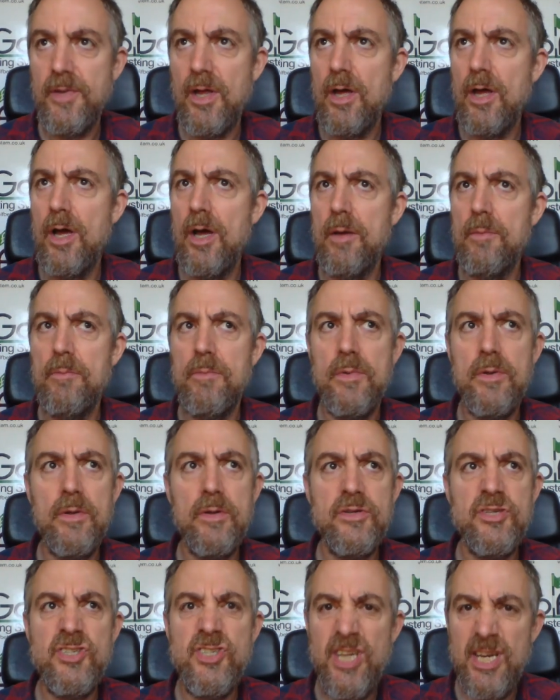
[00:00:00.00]
um,
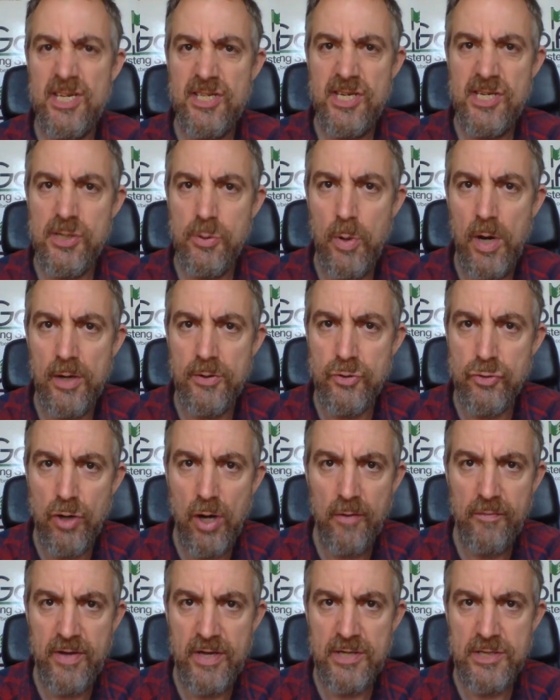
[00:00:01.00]
sixty to one
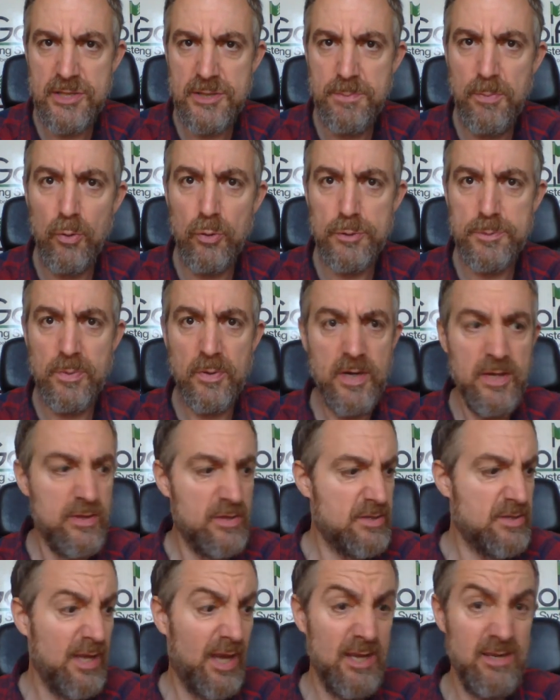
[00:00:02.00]
DraftKings Sportsbook in the
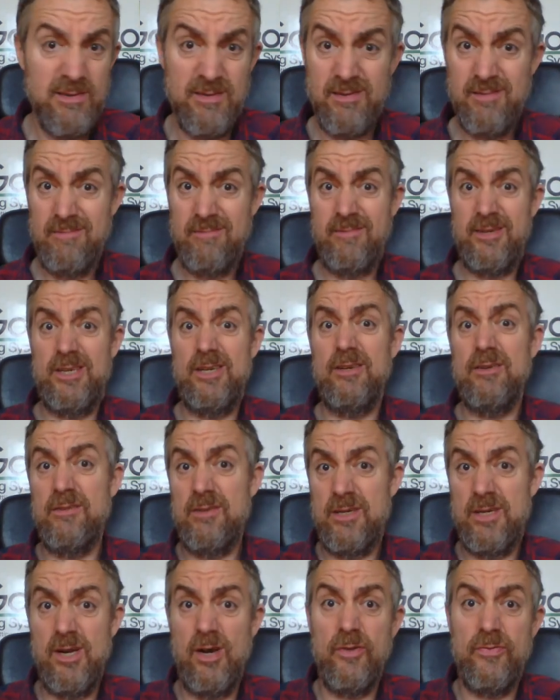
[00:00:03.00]
States.
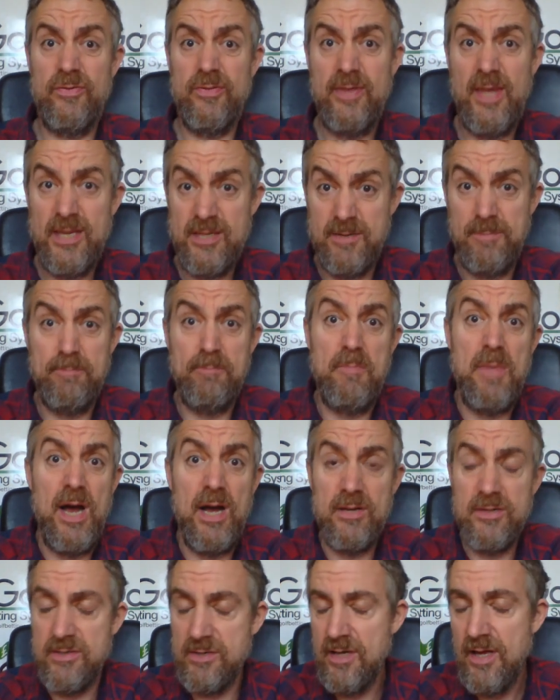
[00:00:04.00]
Good God, that's a
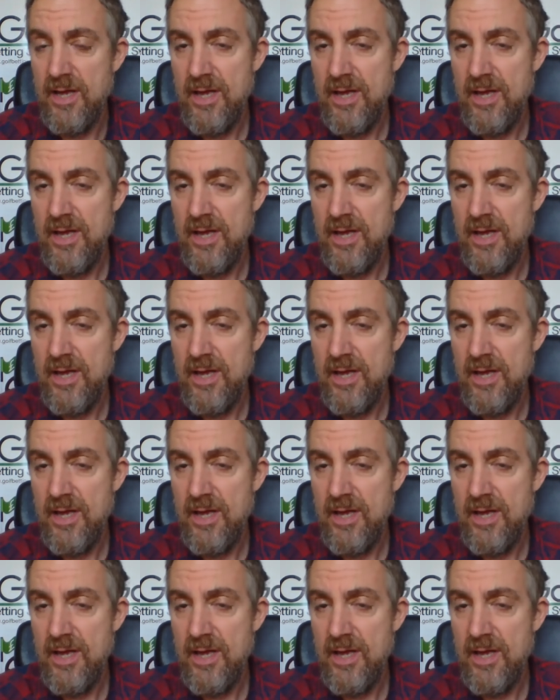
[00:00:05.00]
must.